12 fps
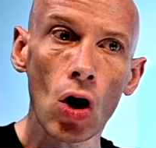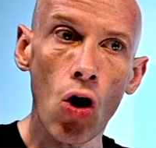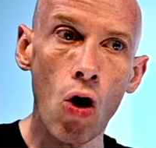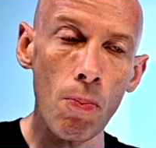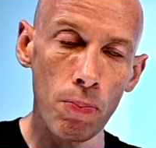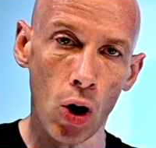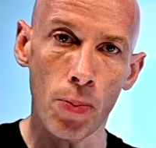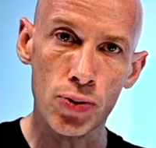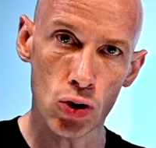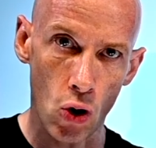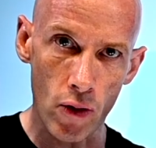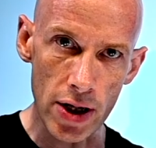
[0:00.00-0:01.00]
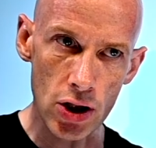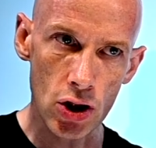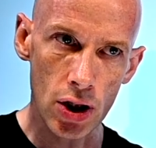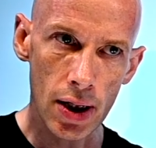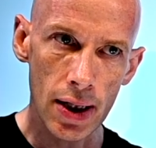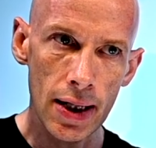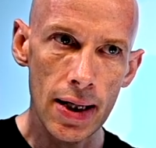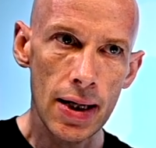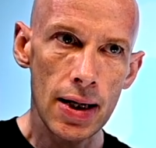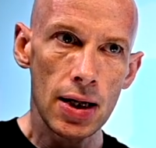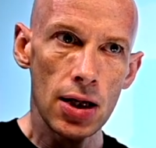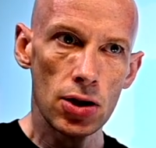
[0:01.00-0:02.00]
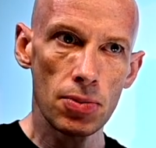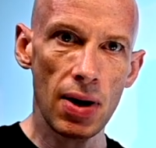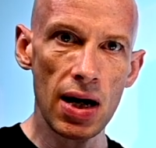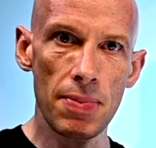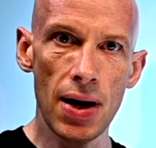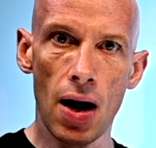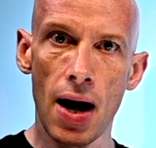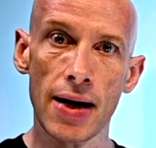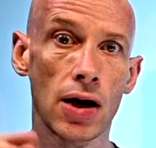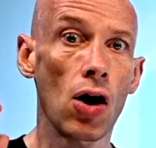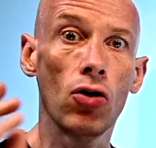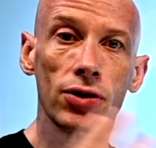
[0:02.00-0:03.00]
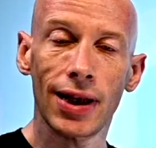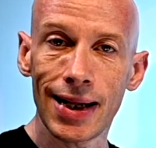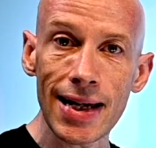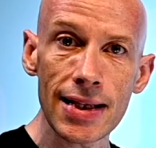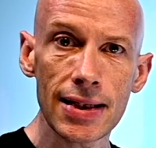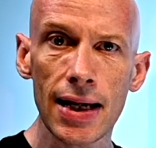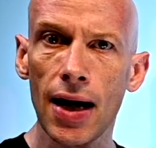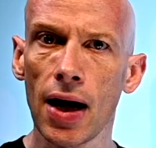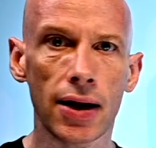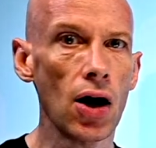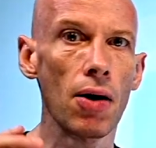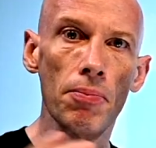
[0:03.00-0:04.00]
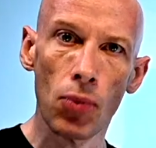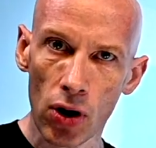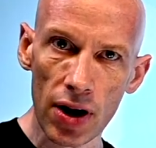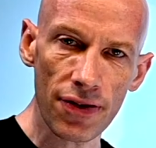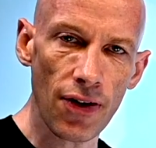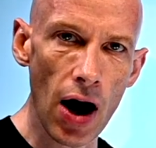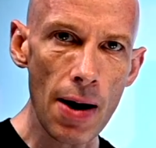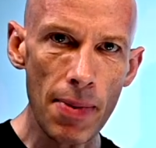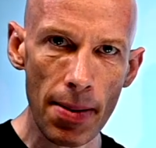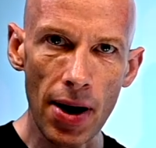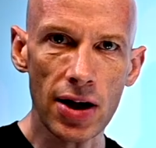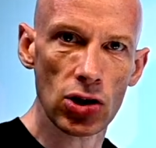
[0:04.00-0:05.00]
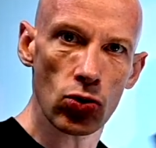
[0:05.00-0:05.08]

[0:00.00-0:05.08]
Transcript: on blob storage. So maybe I, can't delete it, I can't modify it, maybe I can